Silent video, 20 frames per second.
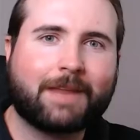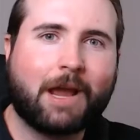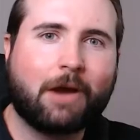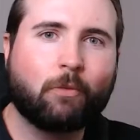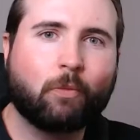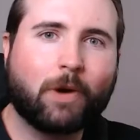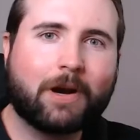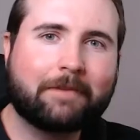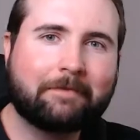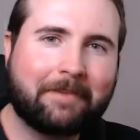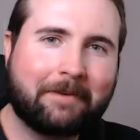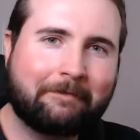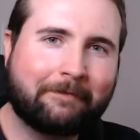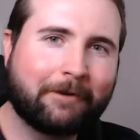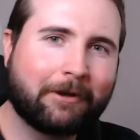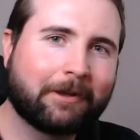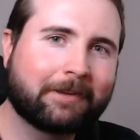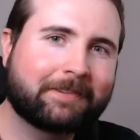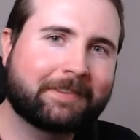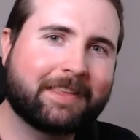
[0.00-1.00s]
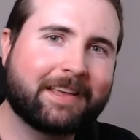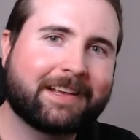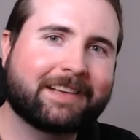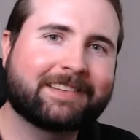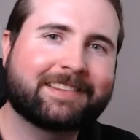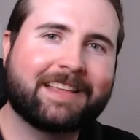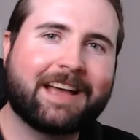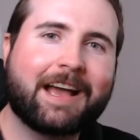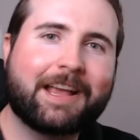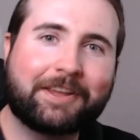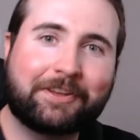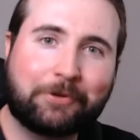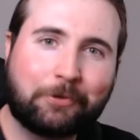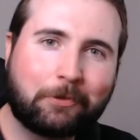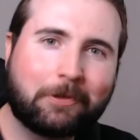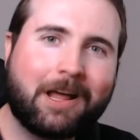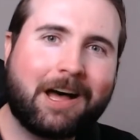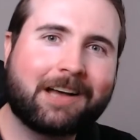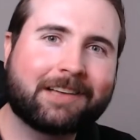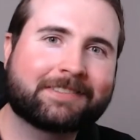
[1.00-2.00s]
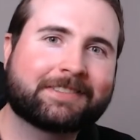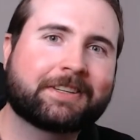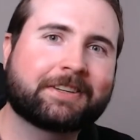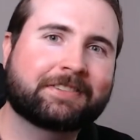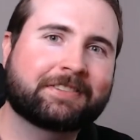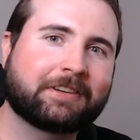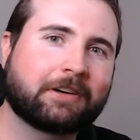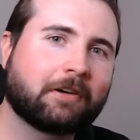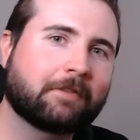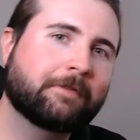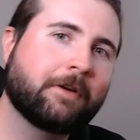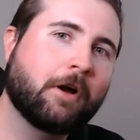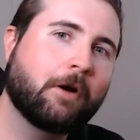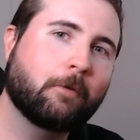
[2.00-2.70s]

One of the first things that you'll ask yourself